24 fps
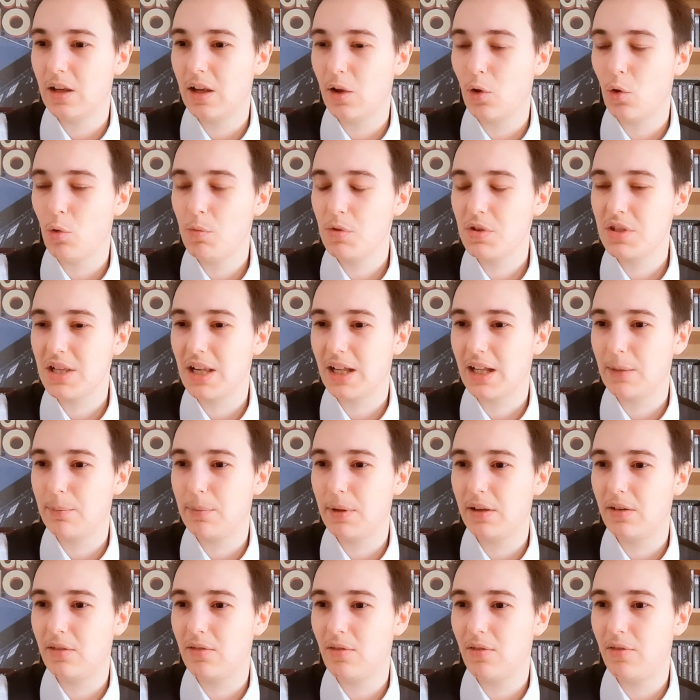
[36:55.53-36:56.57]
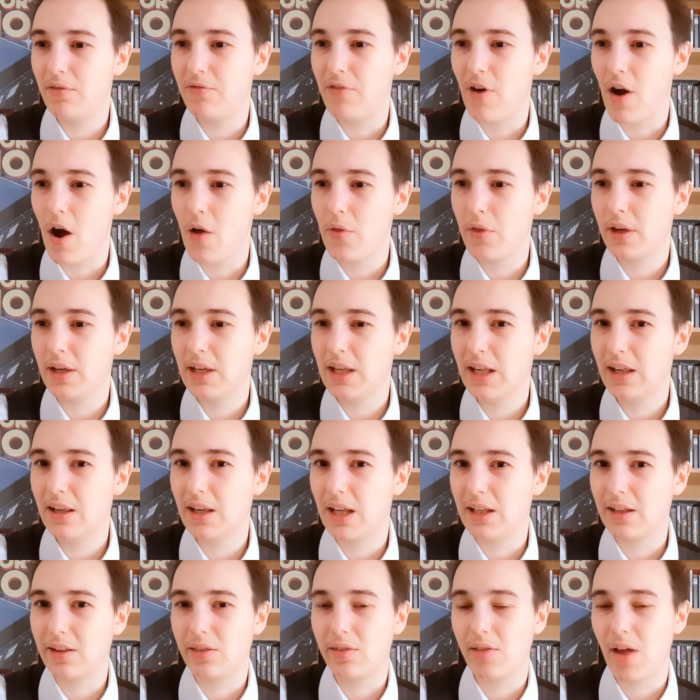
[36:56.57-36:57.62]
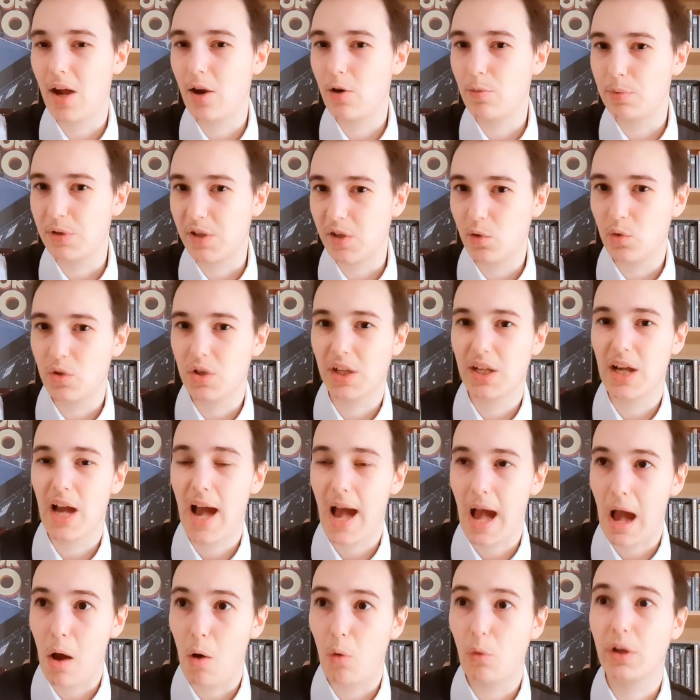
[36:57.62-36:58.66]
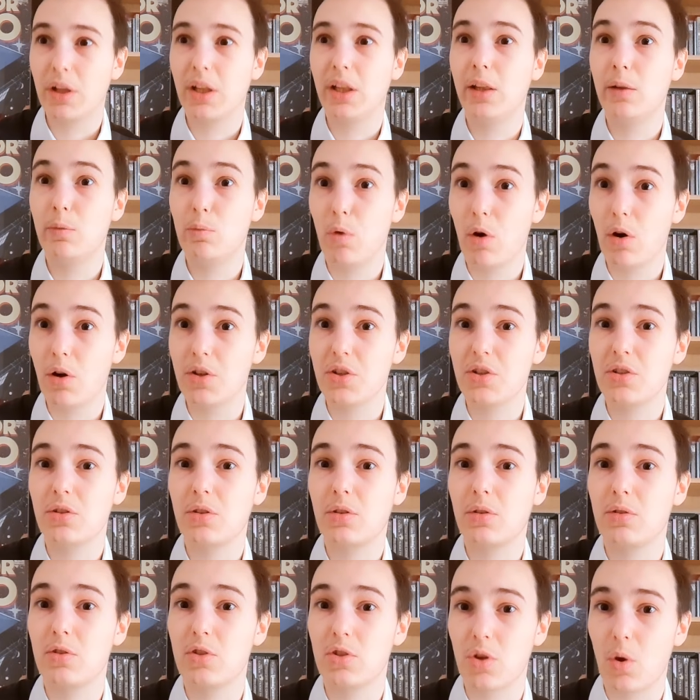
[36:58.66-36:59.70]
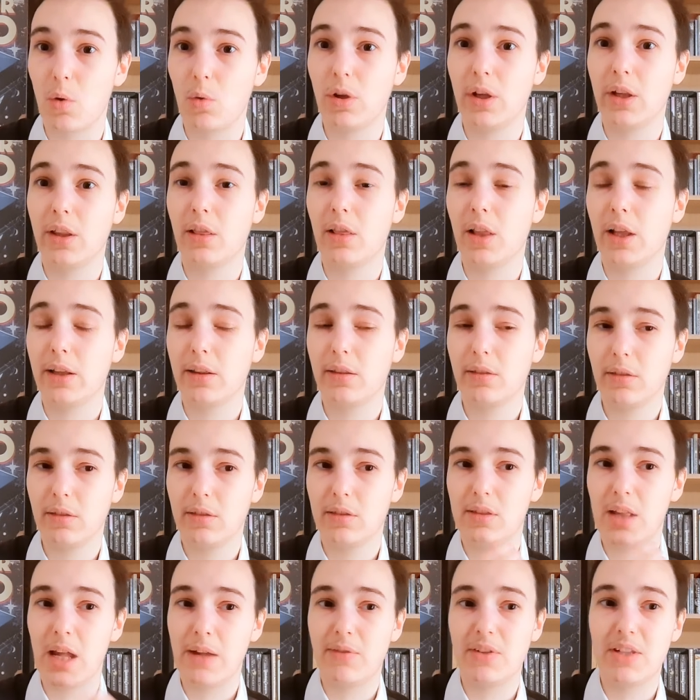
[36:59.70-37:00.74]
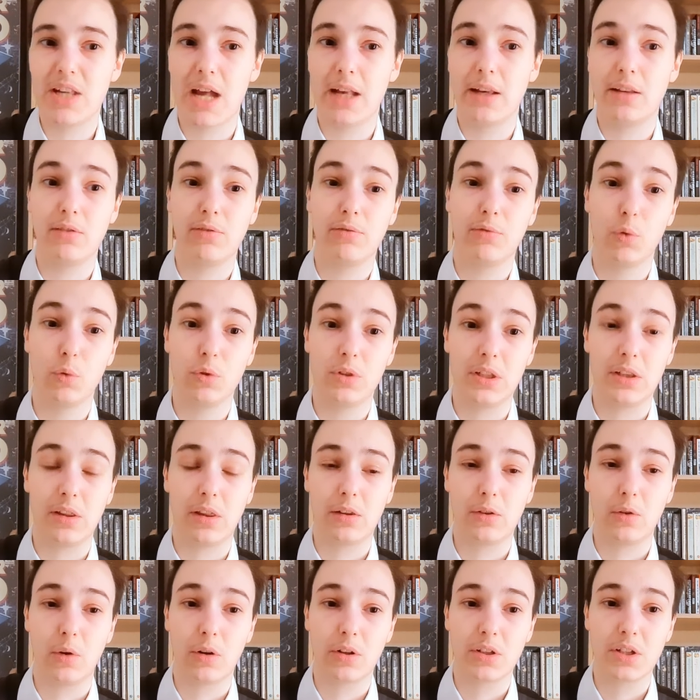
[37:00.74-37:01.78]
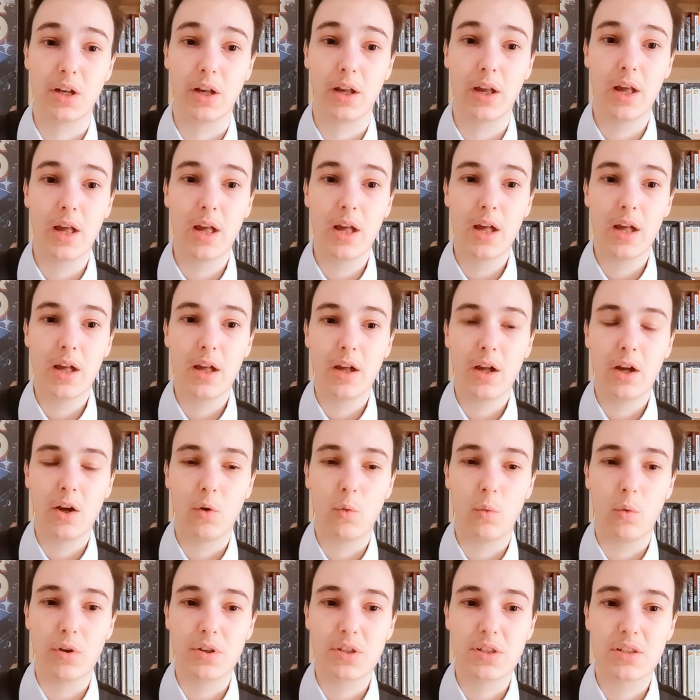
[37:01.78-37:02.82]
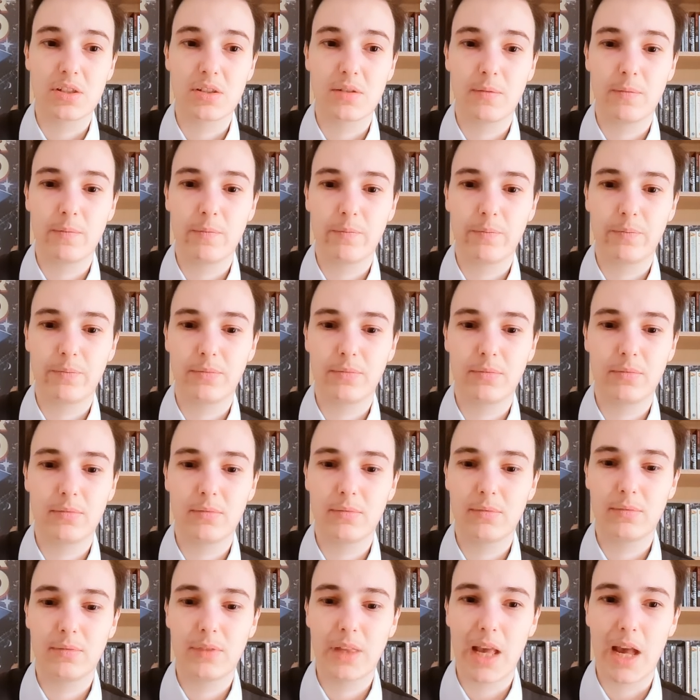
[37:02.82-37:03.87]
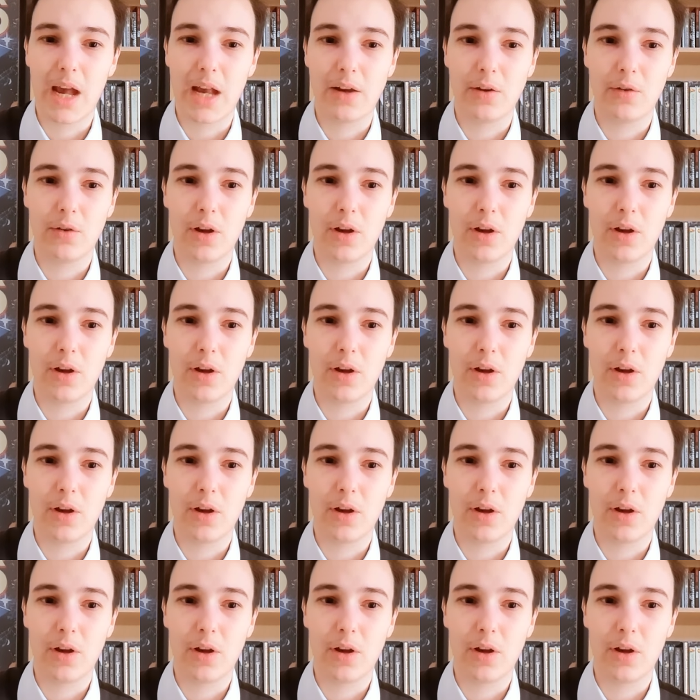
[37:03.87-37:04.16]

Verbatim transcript: almost like a bit fatherly, like therapeutic, how he was consoling like David Tennant, the Fourteenth Doctor, who was, I don't